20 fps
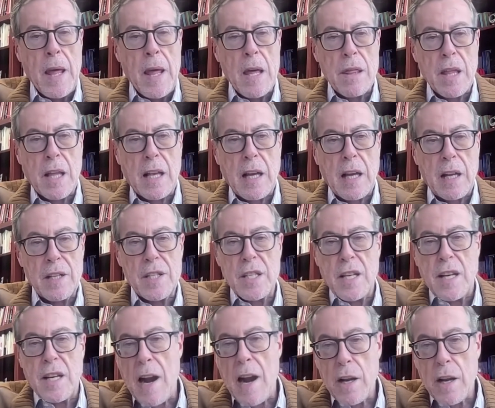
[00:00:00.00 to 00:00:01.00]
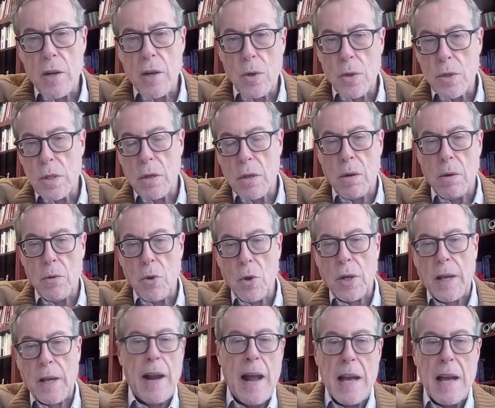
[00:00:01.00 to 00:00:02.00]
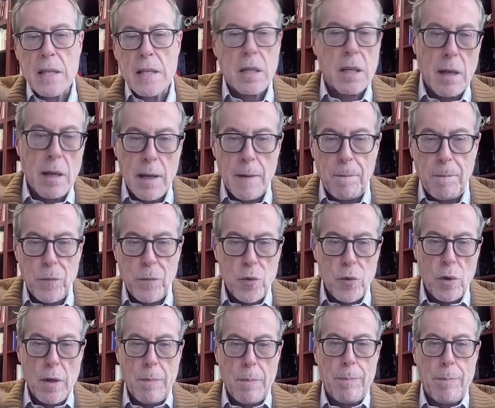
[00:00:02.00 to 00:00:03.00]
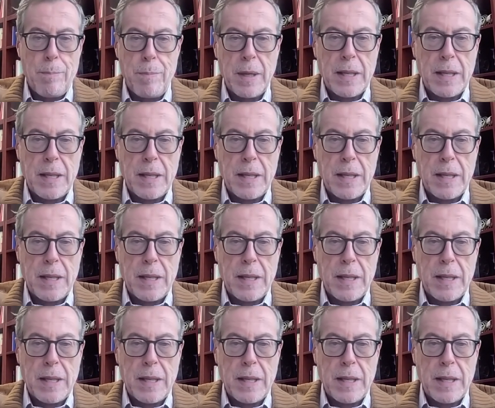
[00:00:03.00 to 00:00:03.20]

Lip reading: ethical scenarios, or you can ask to the